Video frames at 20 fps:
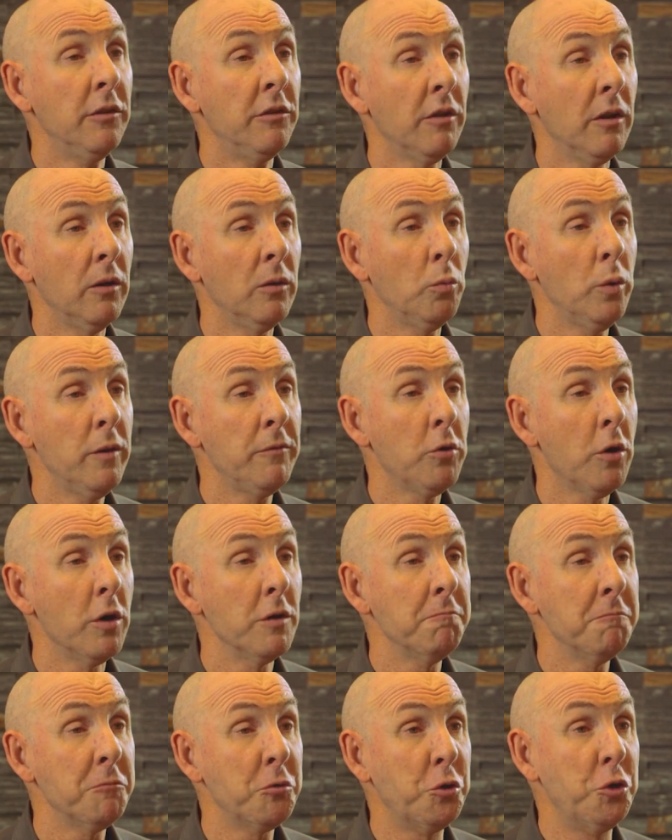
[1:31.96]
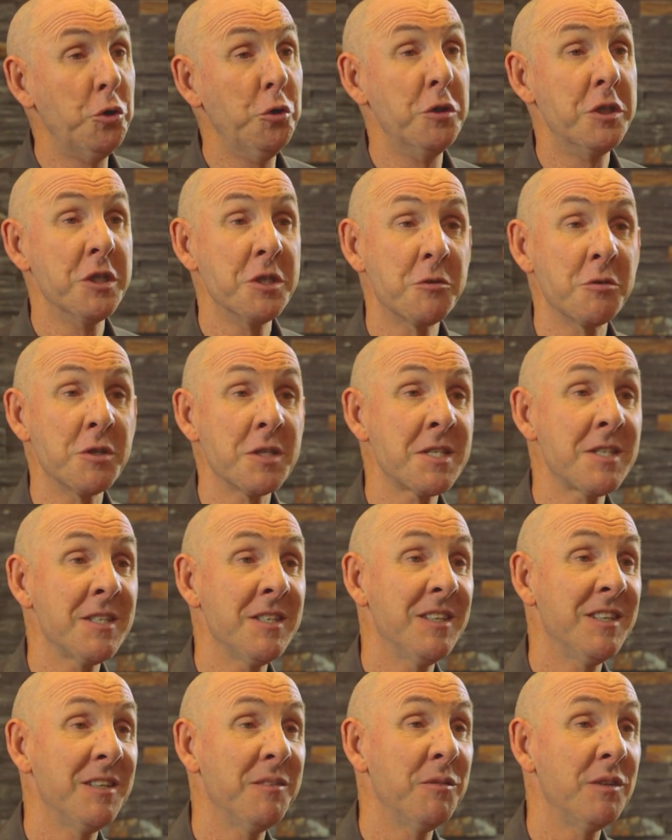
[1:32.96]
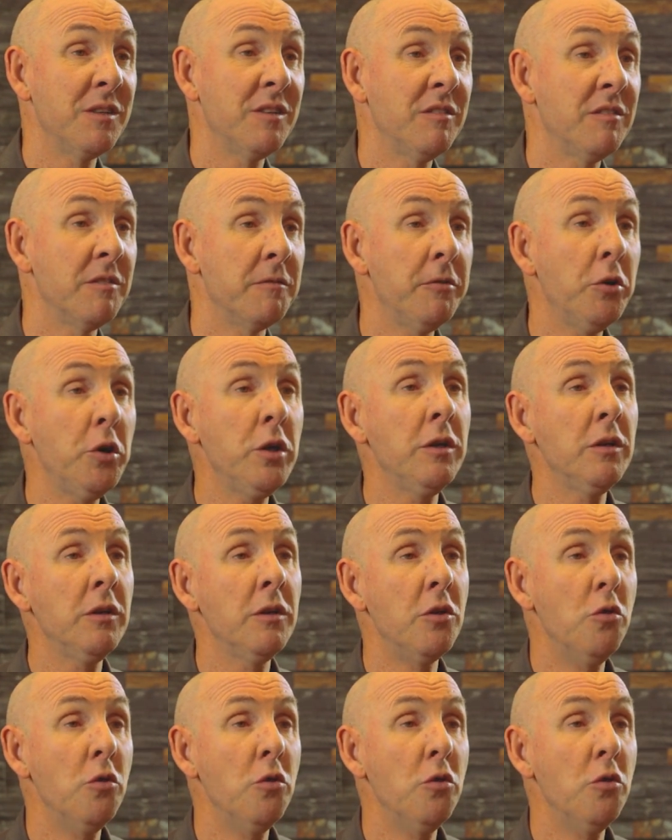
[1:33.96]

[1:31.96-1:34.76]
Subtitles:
So we've got huge interest. It's a very